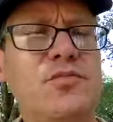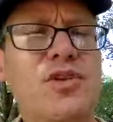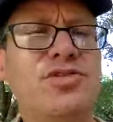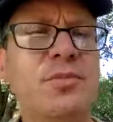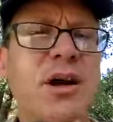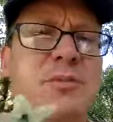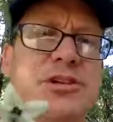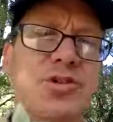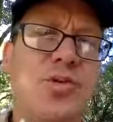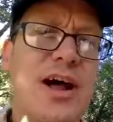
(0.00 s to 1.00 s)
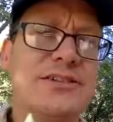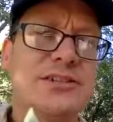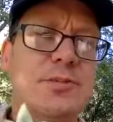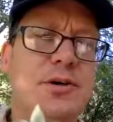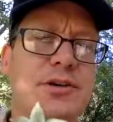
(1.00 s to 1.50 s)
sometimes it dries
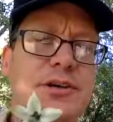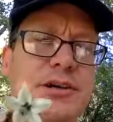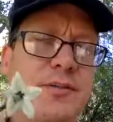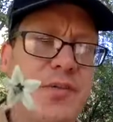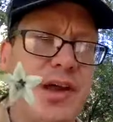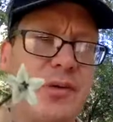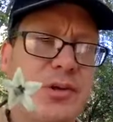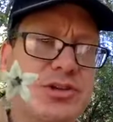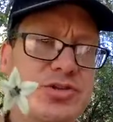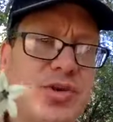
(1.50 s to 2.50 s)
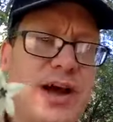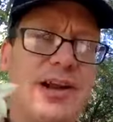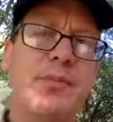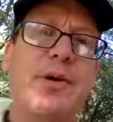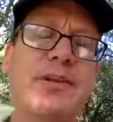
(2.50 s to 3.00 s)
up on there, and when it's
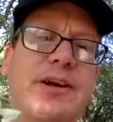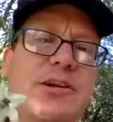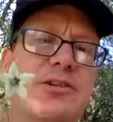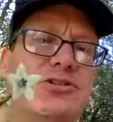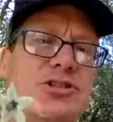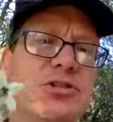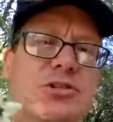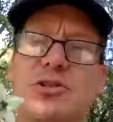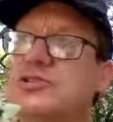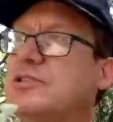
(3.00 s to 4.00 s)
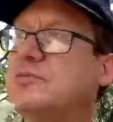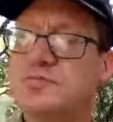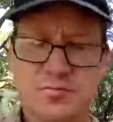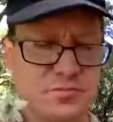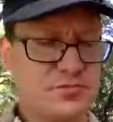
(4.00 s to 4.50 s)
dried up on there, you can still use it.
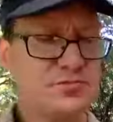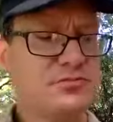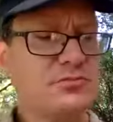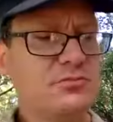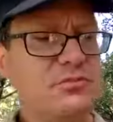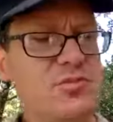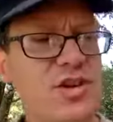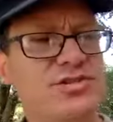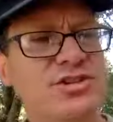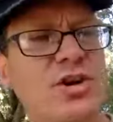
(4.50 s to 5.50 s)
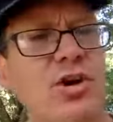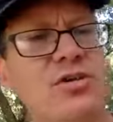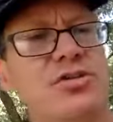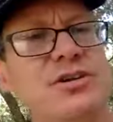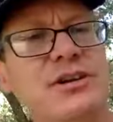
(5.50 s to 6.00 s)
It's just
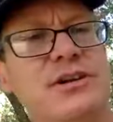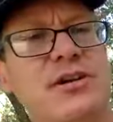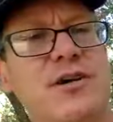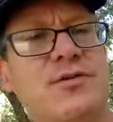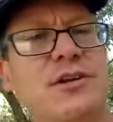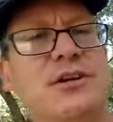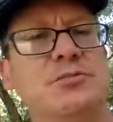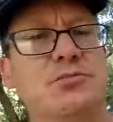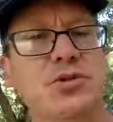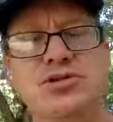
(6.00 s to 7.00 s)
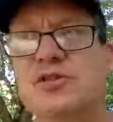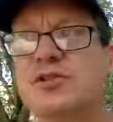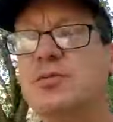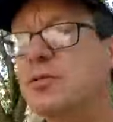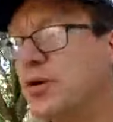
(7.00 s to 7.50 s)
harder to get it off of there because most of
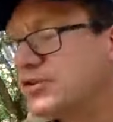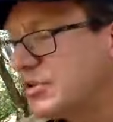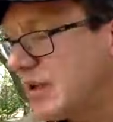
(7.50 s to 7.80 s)
it's been busted